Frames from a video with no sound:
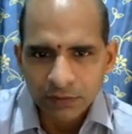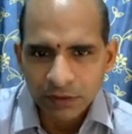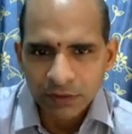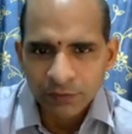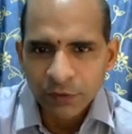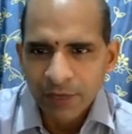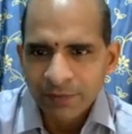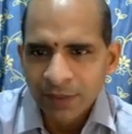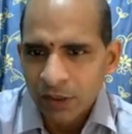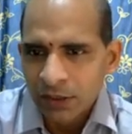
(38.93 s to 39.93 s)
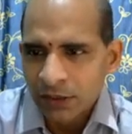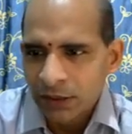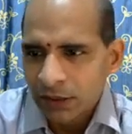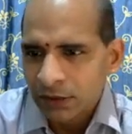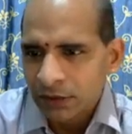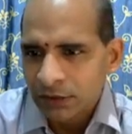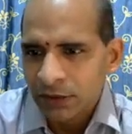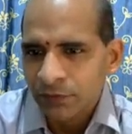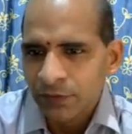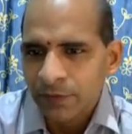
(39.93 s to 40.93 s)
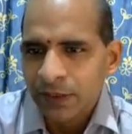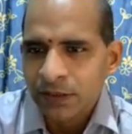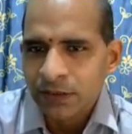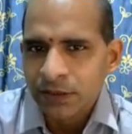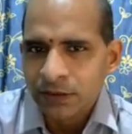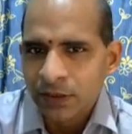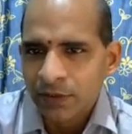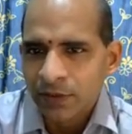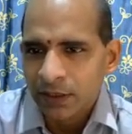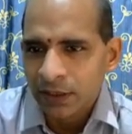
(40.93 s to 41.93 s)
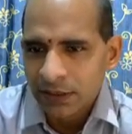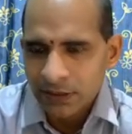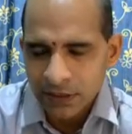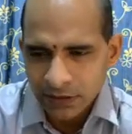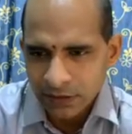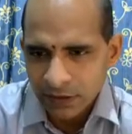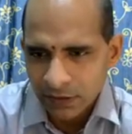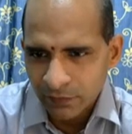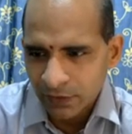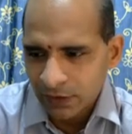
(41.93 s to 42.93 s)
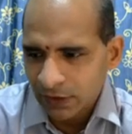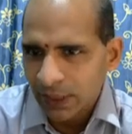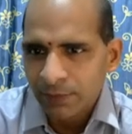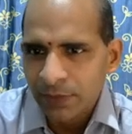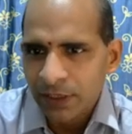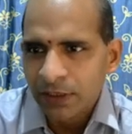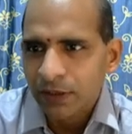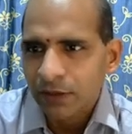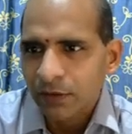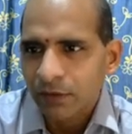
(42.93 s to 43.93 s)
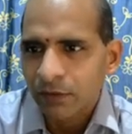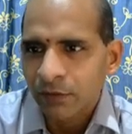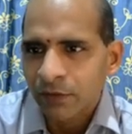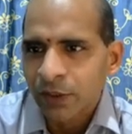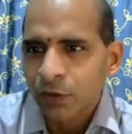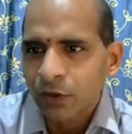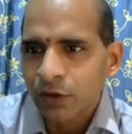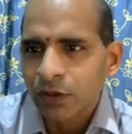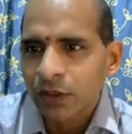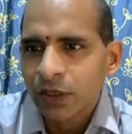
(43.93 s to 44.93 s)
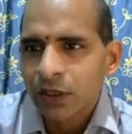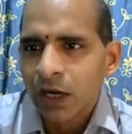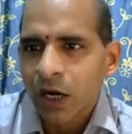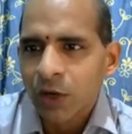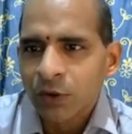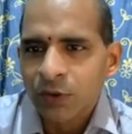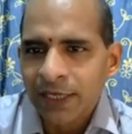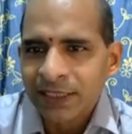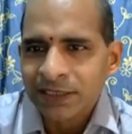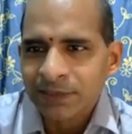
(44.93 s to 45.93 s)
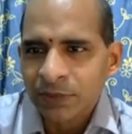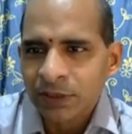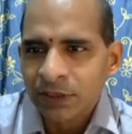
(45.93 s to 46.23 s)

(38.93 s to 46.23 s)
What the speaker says: if you have not done that, that we will discuss on our next class. For the time being, we know how to accept